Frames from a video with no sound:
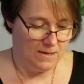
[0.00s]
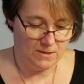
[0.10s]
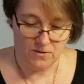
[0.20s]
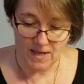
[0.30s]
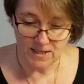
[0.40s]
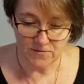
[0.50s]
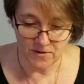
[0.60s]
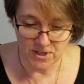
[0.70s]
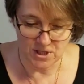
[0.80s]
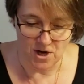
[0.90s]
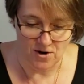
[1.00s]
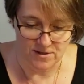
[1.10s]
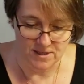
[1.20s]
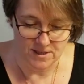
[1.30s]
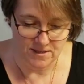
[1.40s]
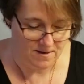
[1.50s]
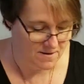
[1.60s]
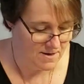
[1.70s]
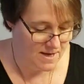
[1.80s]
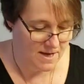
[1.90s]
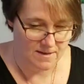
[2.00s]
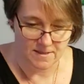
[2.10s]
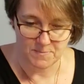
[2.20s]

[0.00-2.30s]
So that's for the stars and the